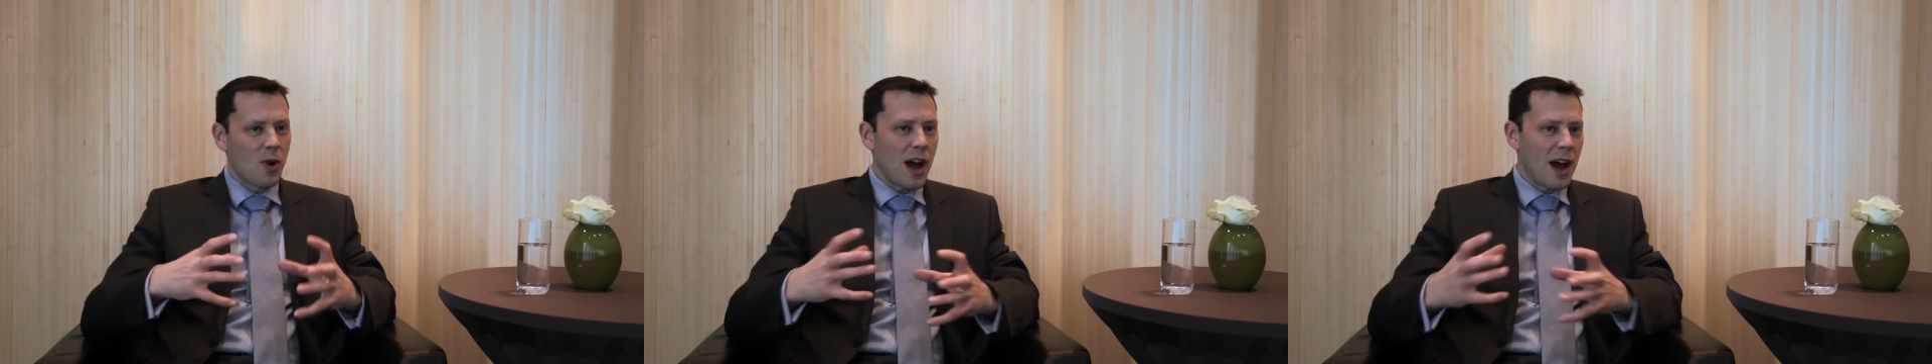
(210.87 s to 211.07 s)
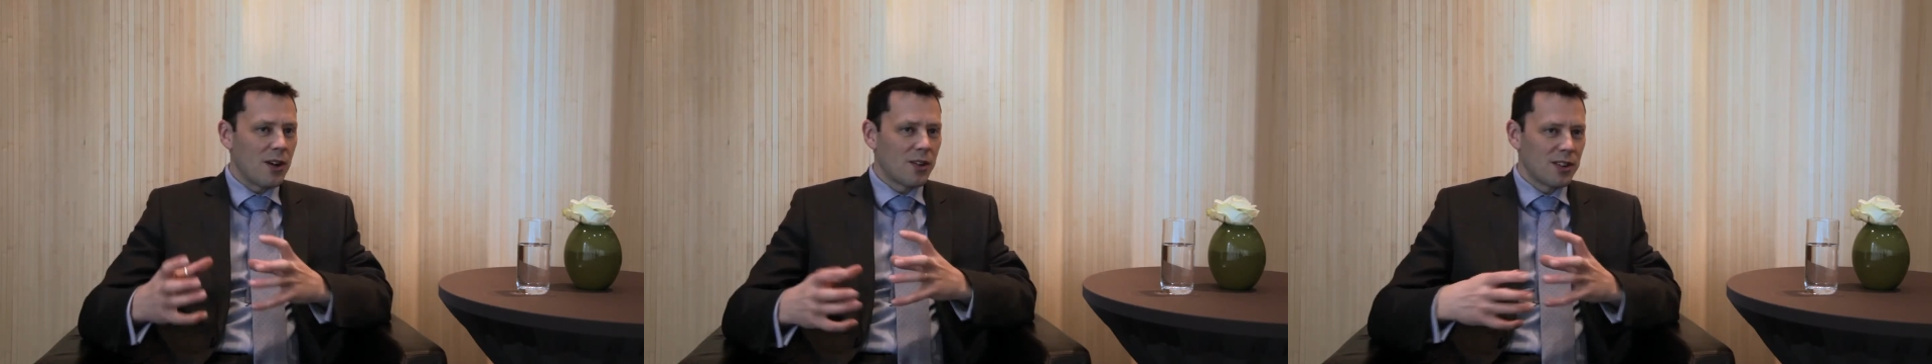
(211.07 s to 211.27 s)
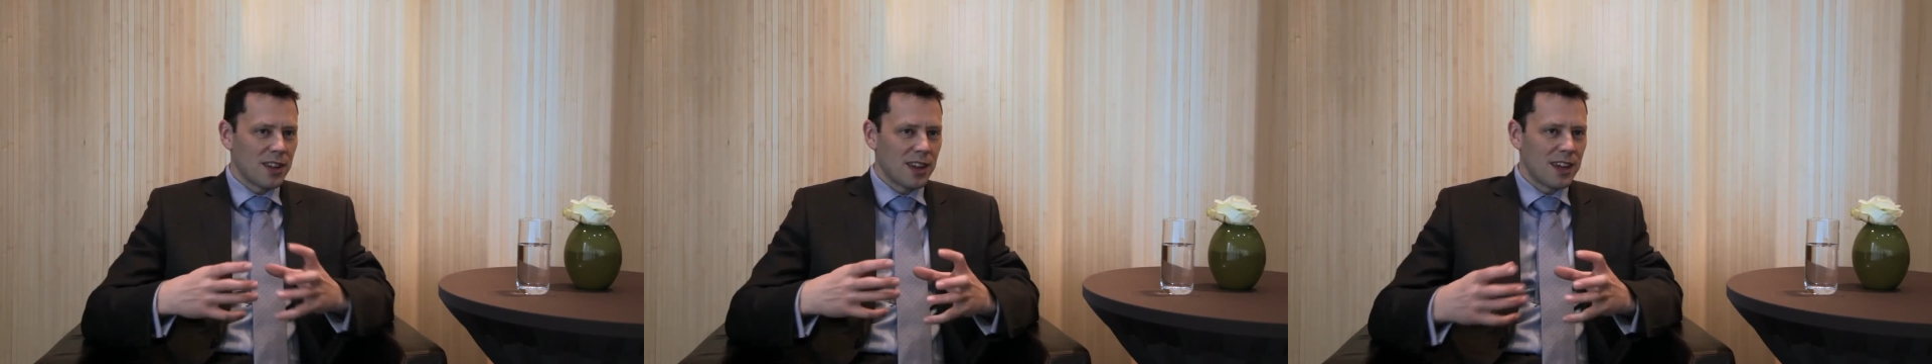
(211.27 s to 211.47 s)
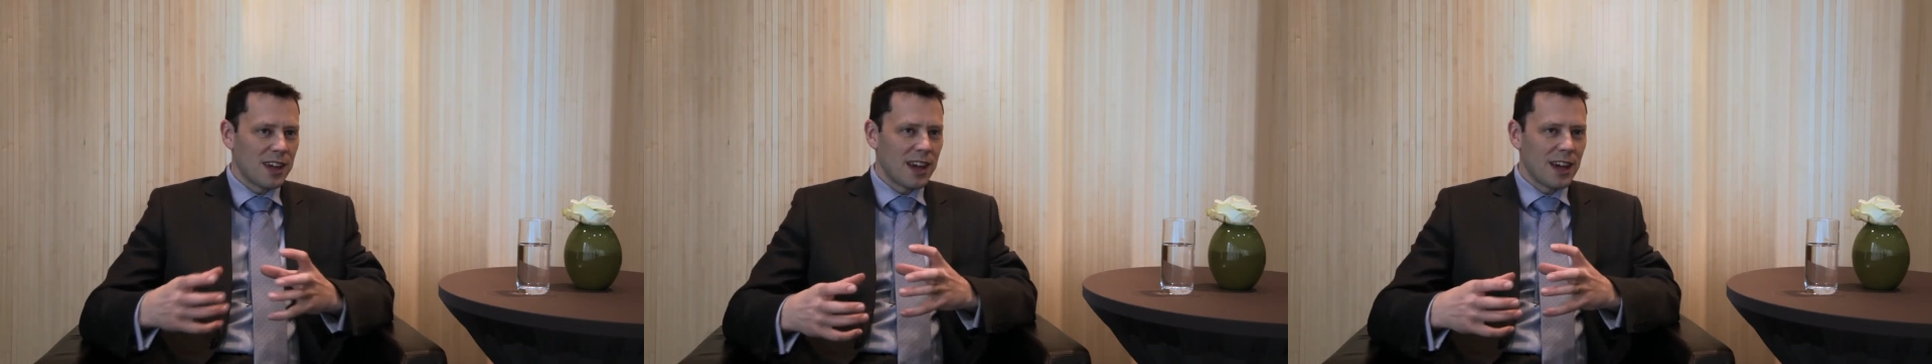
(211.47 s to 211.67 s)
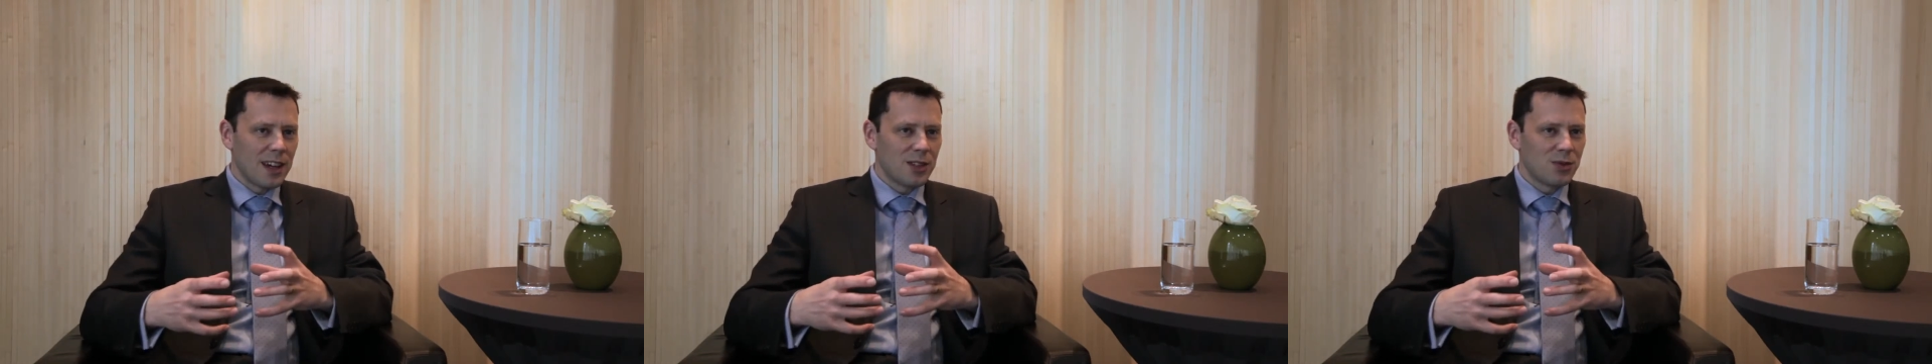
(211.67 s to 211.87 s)
how can they
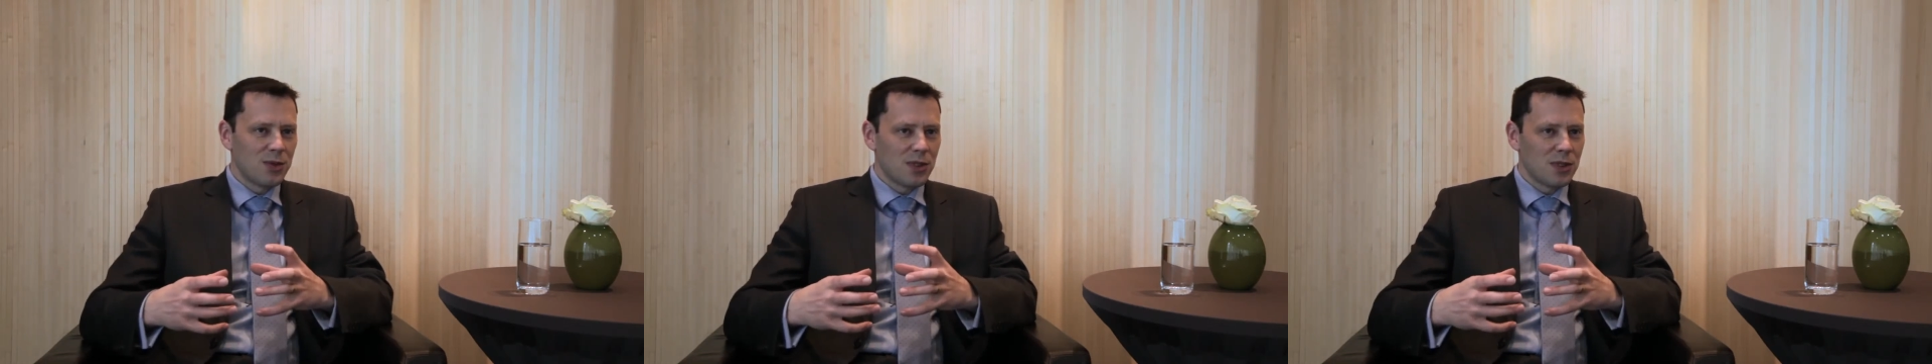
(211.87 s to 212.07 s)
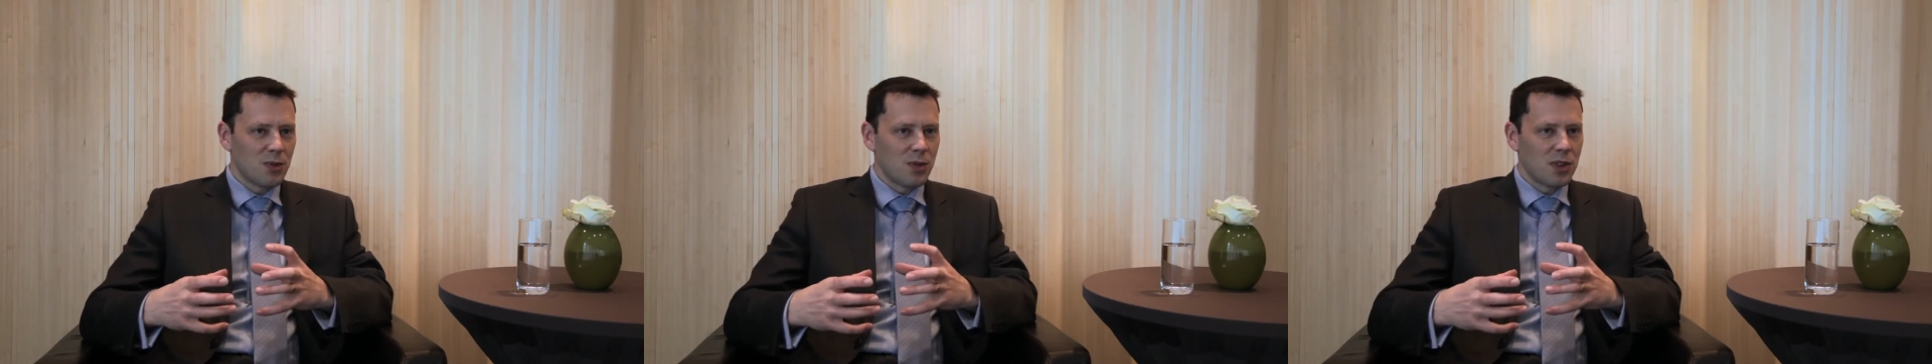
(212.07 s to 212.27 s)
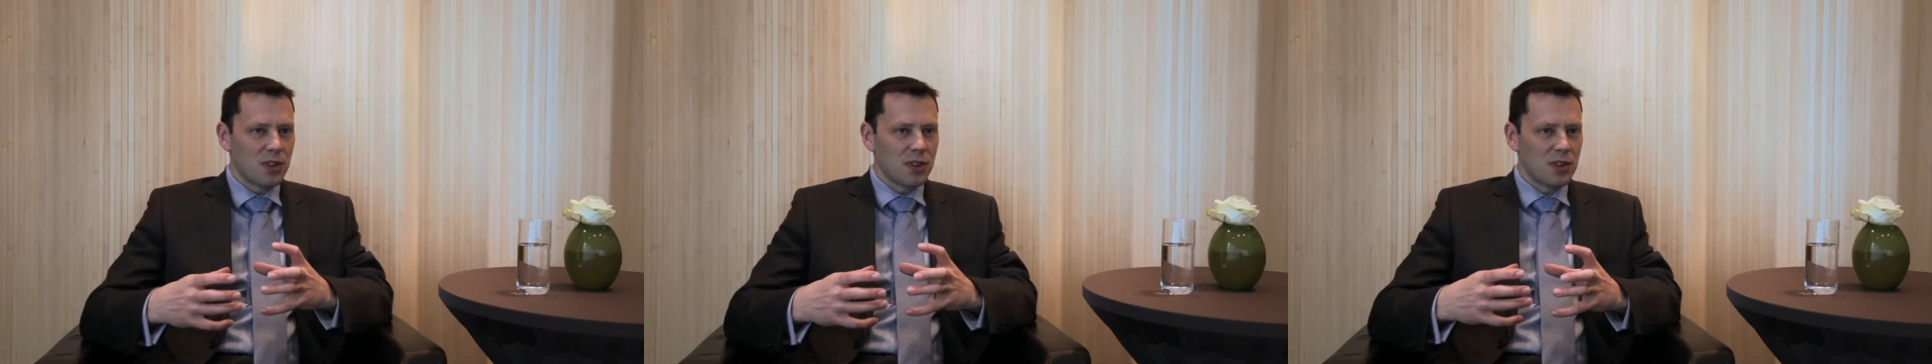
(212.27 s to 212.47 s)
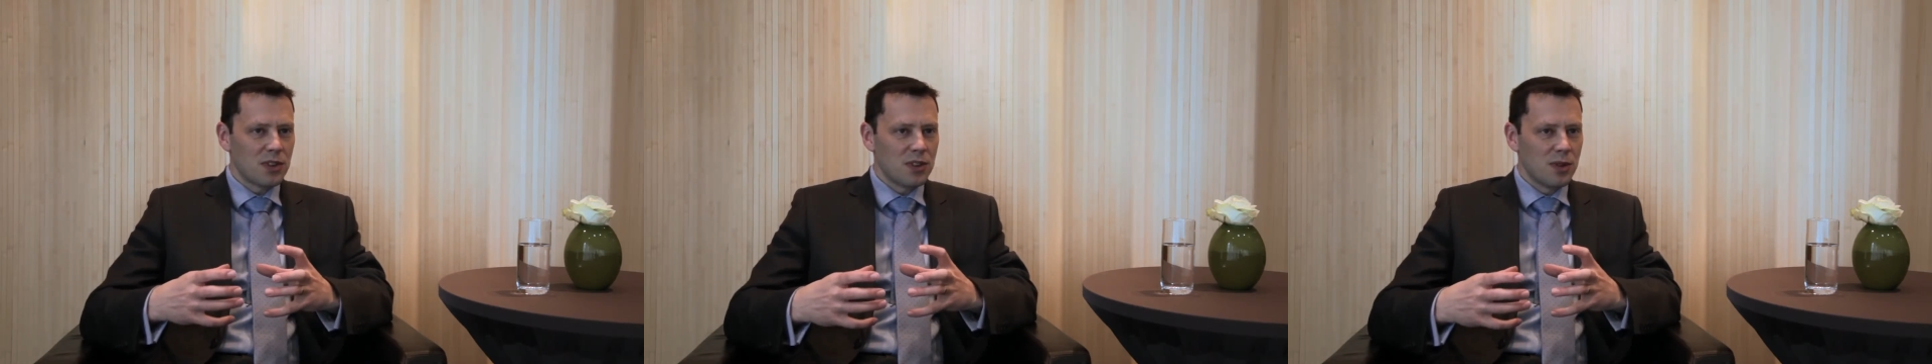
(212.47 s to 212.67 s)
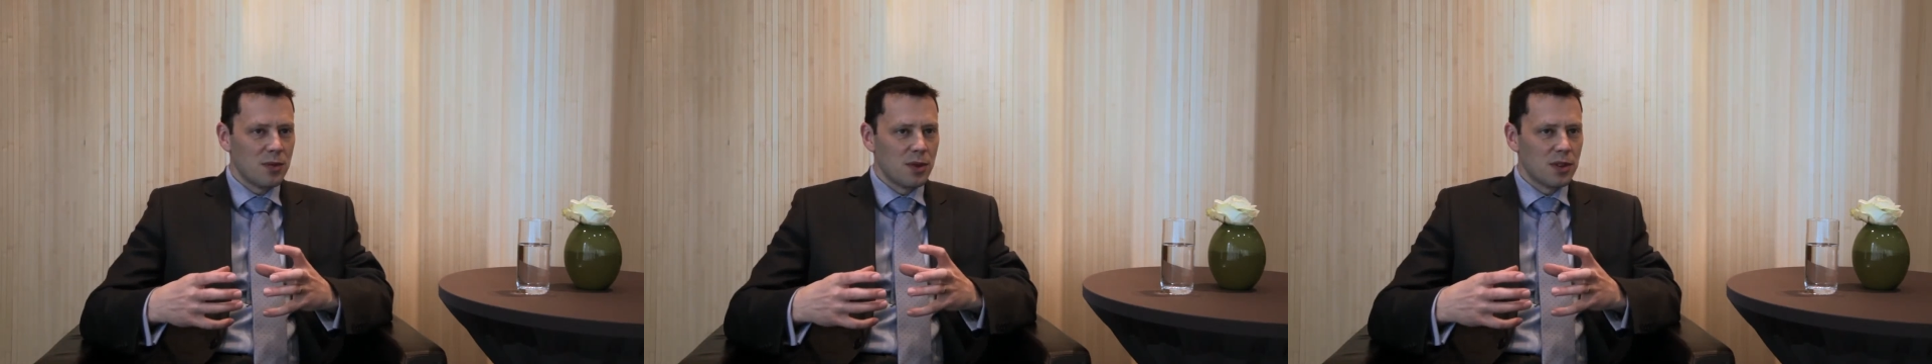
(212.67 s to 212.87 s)
engage with
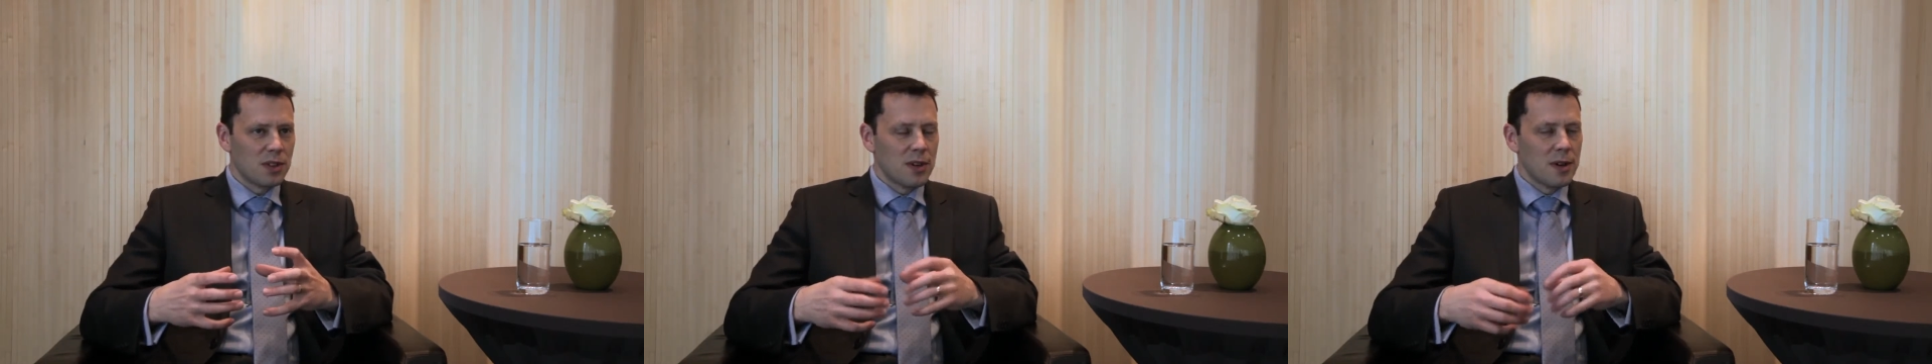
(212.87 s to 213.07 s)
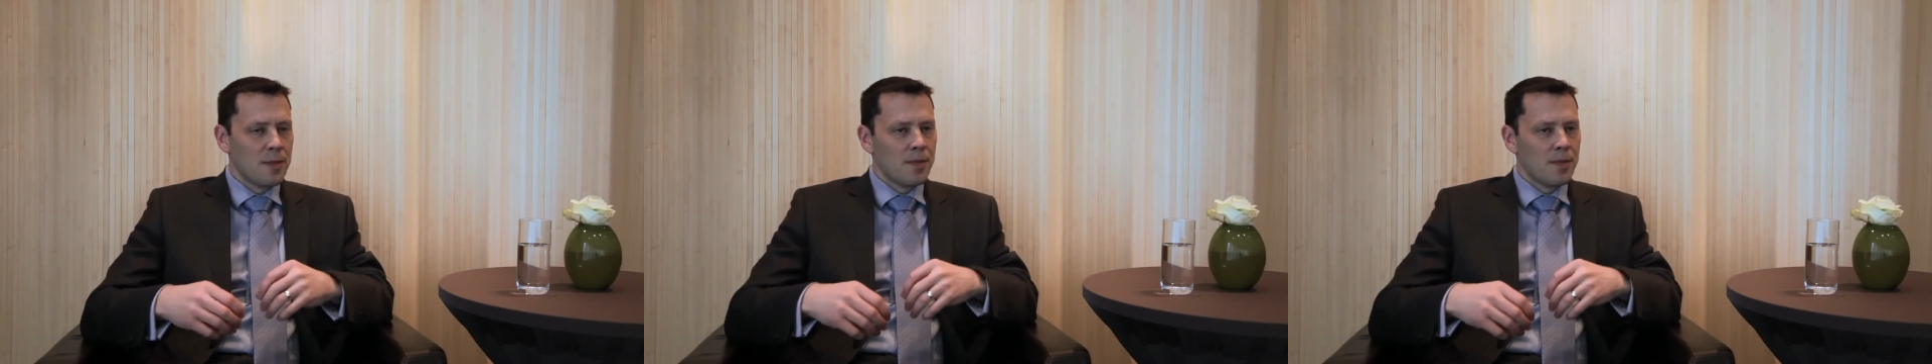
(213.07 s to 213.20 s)
consumers?